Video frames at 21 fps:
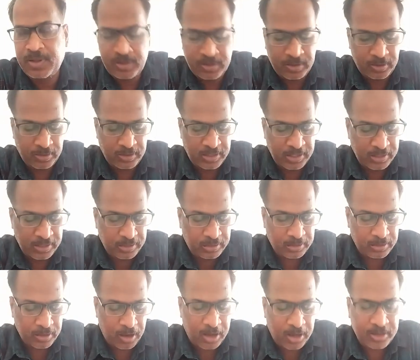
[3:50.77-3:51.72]
So
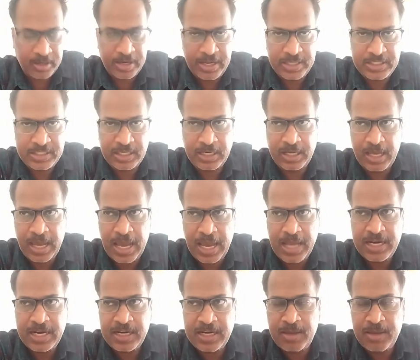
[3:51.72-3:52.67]
this organization
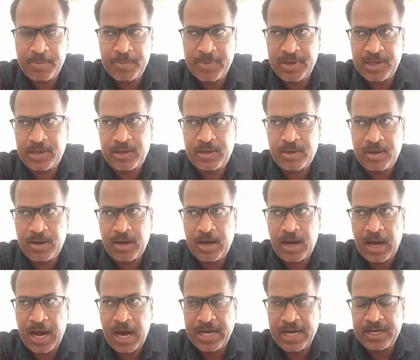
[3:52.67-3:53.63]
NNMB
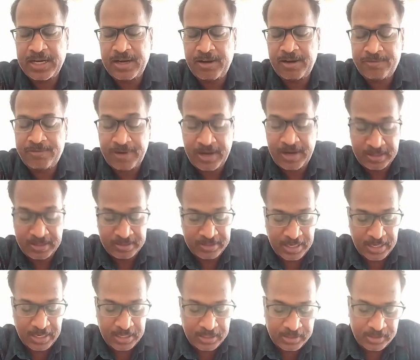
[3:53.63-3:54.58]
identified
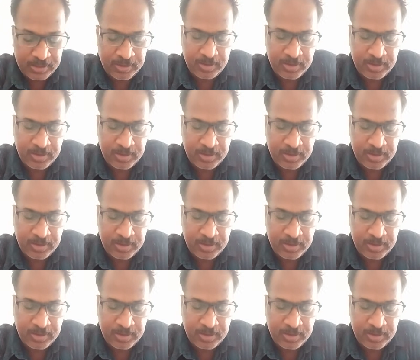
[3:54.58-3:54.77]
that